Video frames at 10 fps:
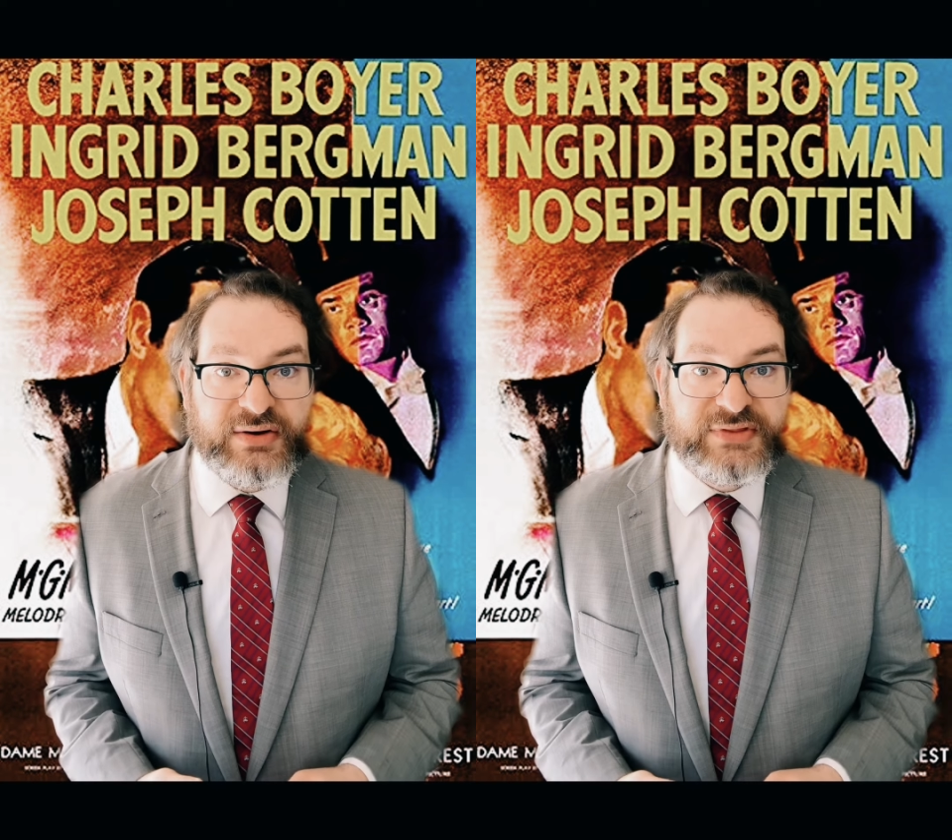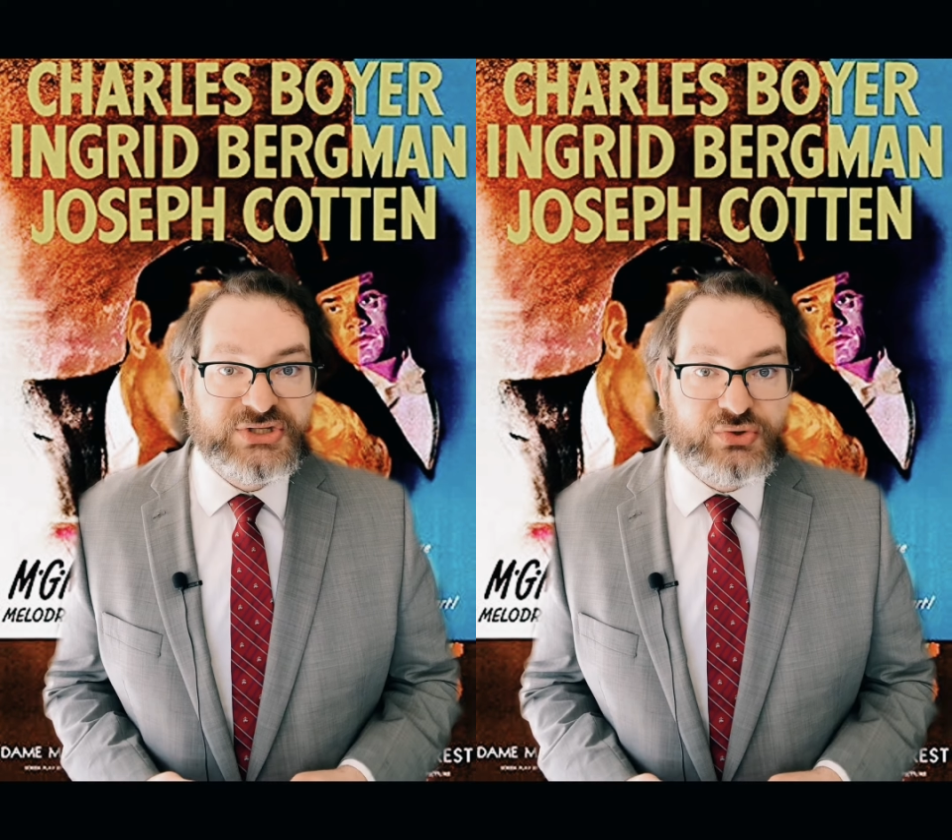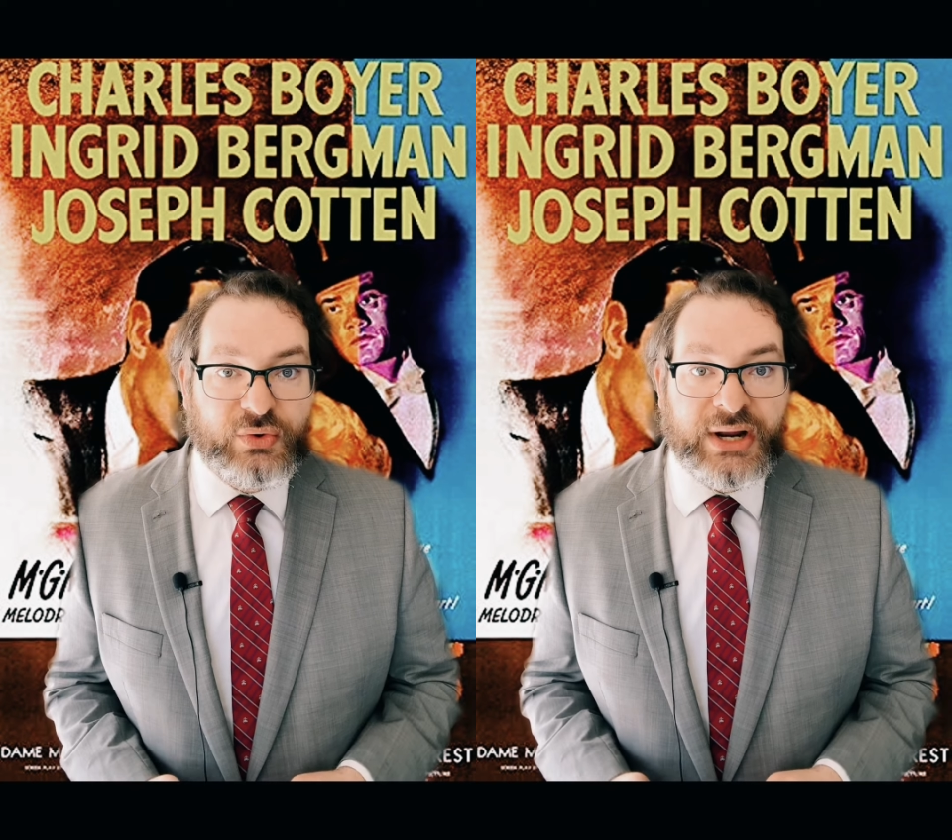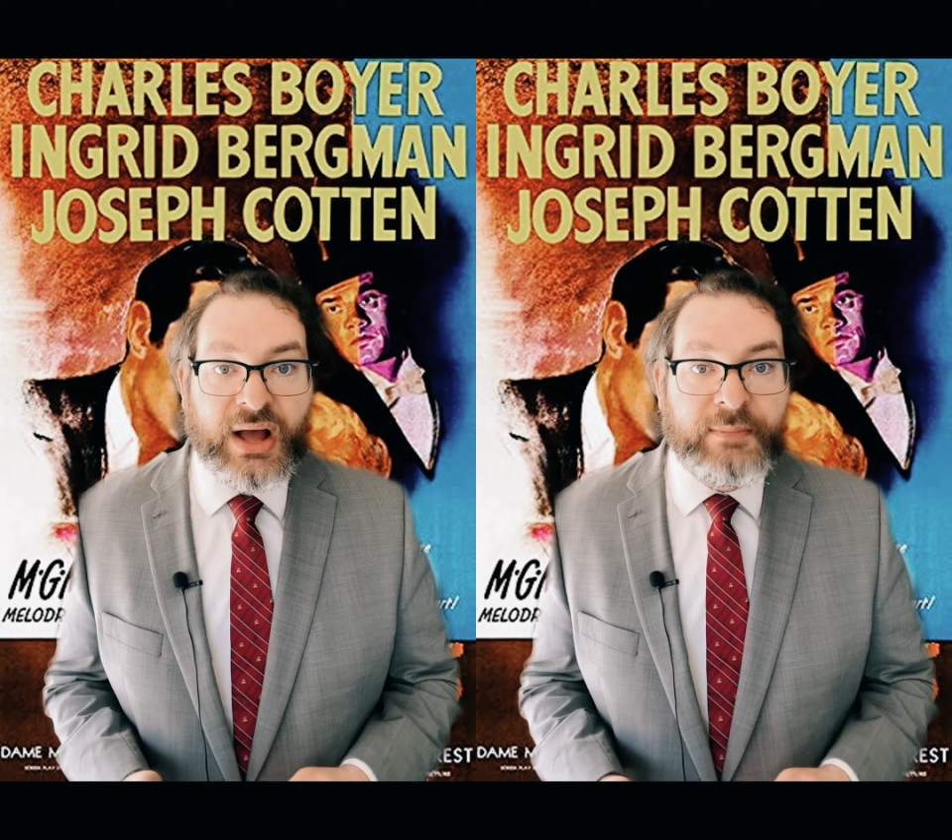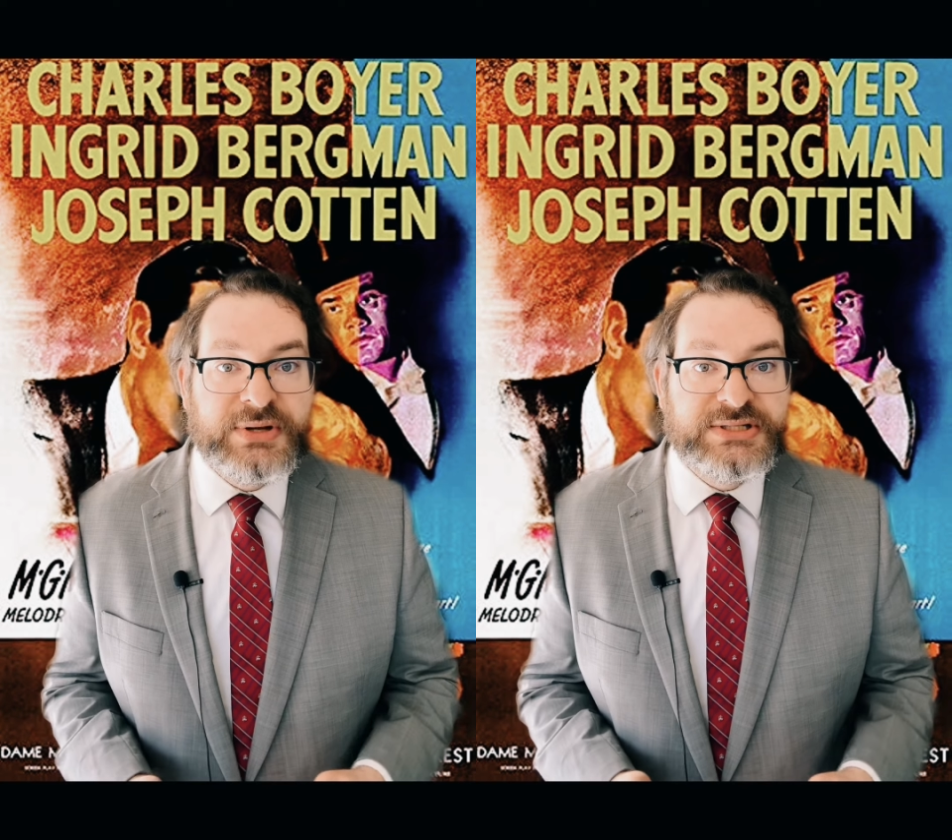of the story
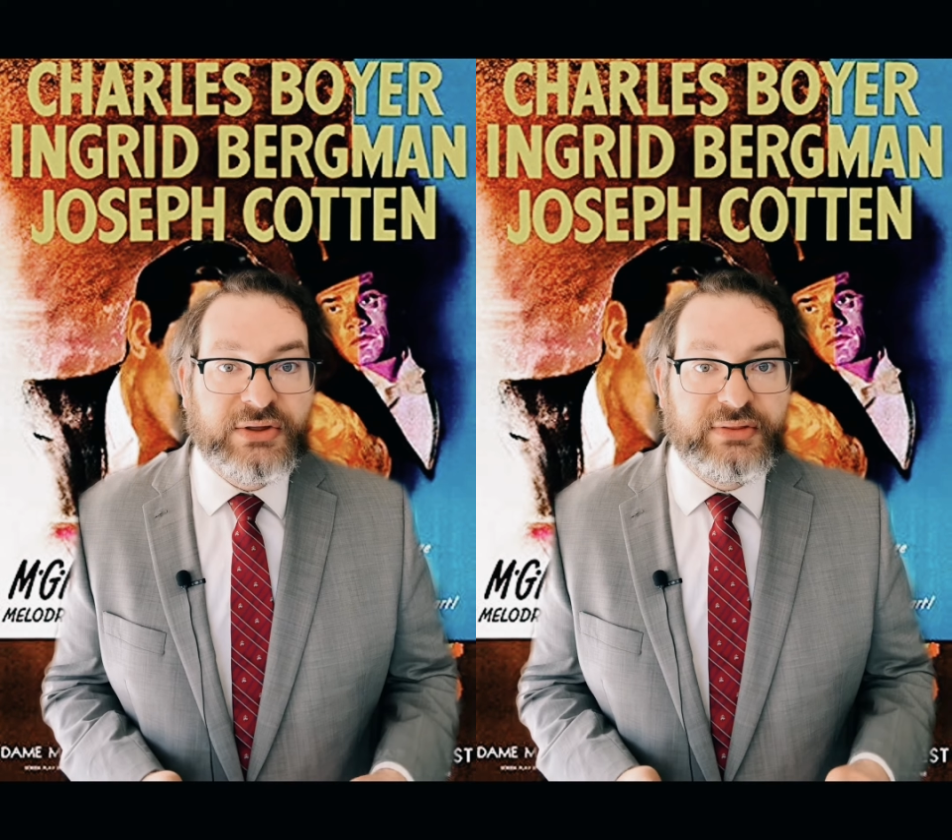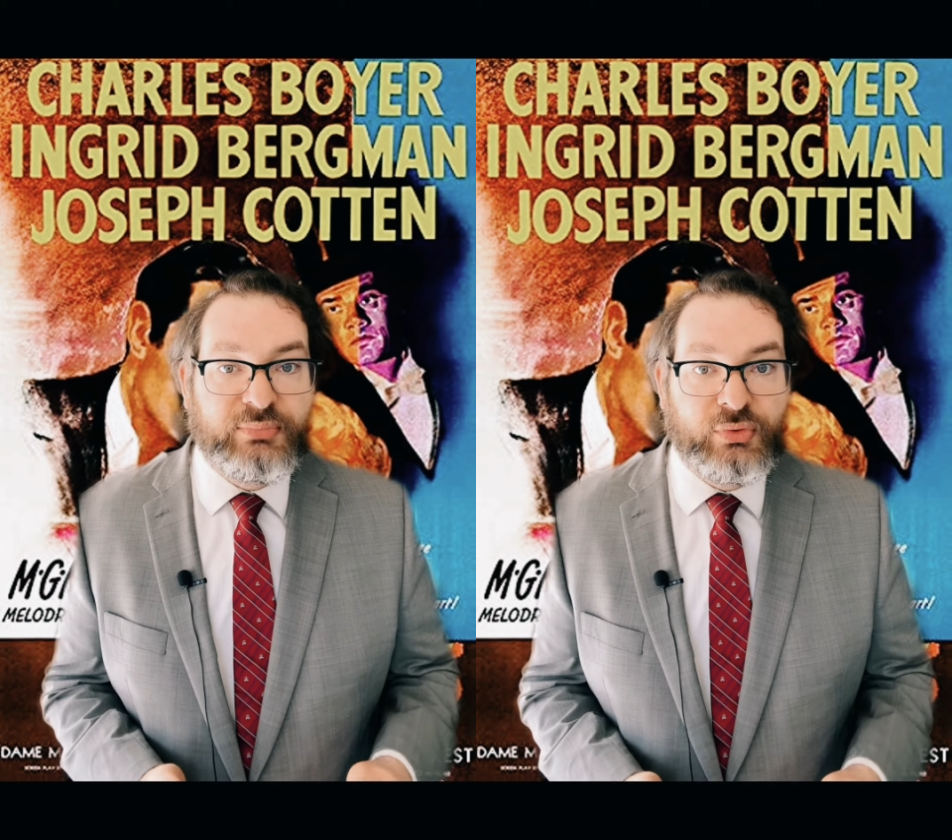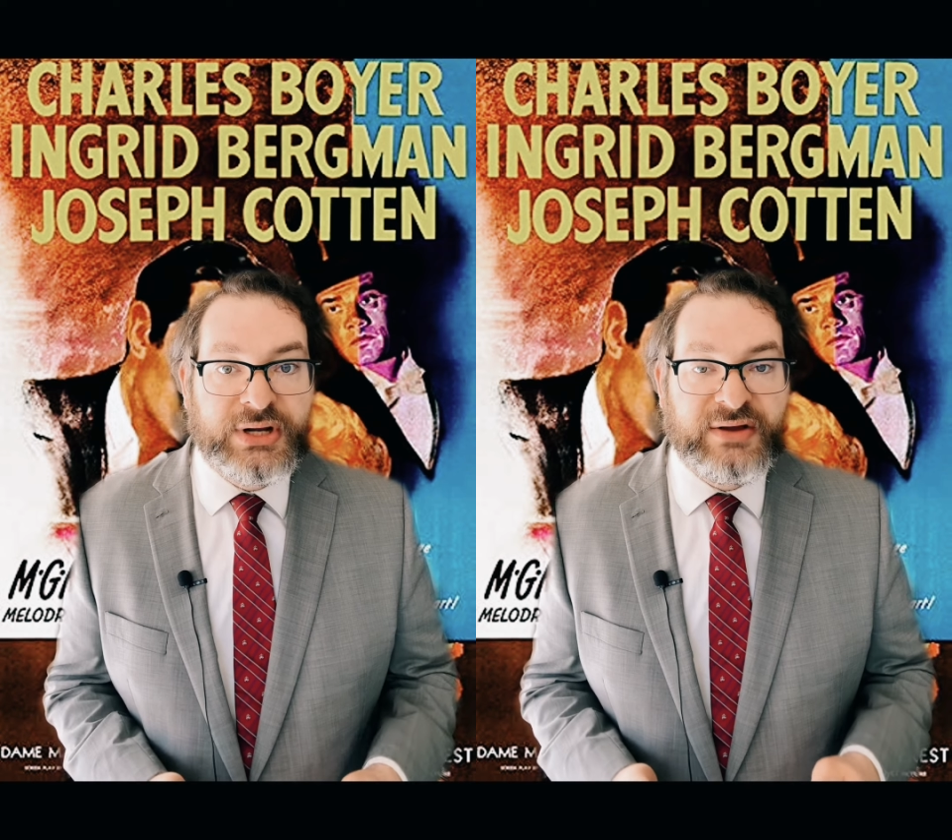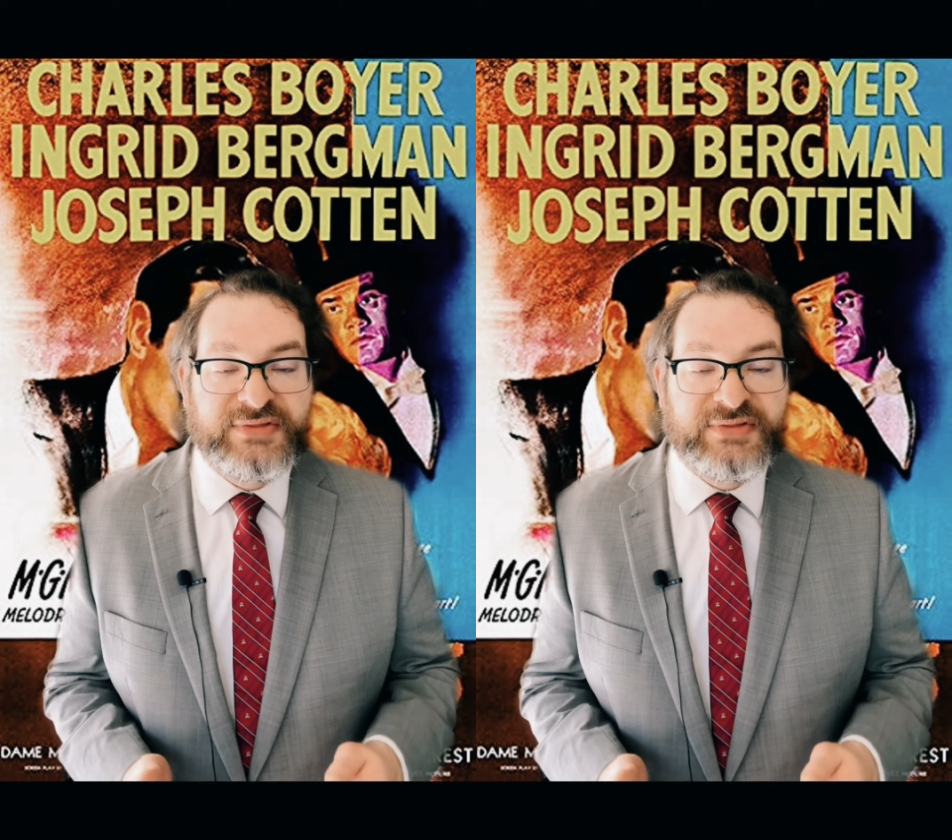up until the point